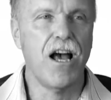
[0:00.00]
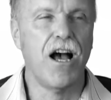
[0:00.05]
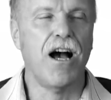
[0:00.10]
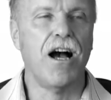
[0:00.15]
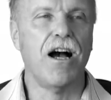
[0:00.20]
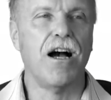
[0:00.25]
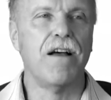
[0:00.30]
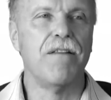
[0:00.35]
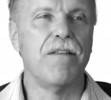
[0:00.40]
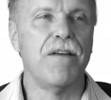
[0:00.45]

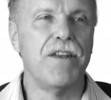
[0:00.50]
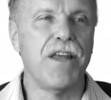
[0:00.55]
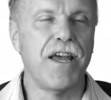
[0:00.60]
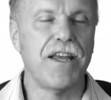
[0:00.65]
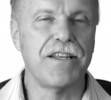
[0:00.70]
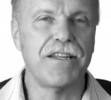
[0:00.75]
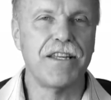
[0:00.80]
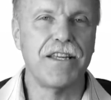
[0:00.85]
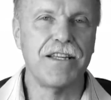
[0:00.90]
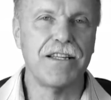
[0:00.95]

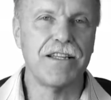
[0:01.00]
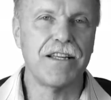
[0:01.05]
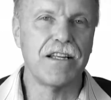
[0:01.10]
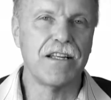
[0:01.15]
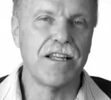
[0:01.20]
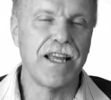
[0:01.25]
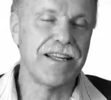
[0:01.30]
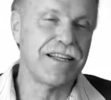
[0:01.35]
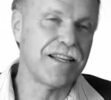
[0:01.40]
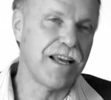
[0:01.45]

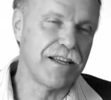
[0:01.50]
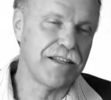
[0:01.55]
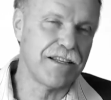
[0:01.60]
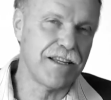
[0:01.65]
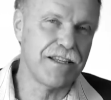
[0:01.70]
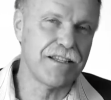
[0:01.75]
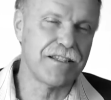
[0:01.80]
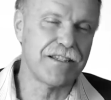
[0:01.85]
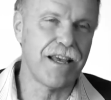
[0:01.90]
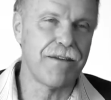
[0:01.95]
Late
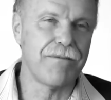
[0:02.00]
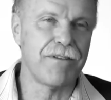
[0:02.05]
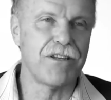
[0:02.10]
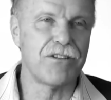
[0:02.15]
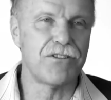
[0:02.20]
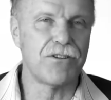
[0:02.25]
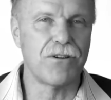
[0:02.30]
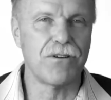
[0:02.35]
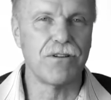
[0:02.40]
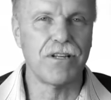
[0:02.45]

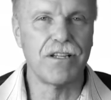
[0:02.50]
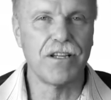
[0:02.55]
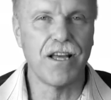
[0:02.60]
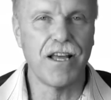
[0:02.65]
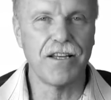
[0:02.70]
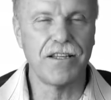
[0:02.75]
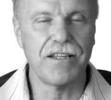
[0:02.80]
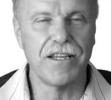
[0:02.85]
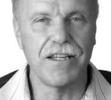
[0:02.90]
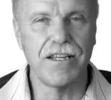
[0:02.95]
1970s, early
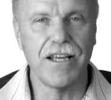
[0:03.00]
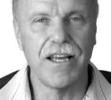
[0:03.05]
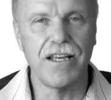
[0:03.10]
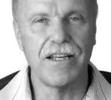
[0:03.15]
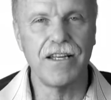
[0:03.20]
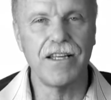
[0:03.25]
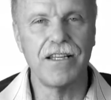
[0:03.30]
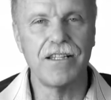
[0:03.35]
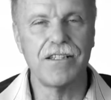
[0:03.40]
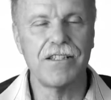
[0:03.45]

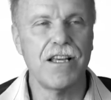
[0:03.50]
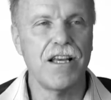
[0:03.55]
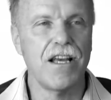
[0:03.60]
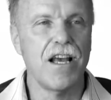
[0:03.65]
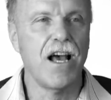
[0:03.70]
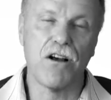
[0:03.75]
1980s,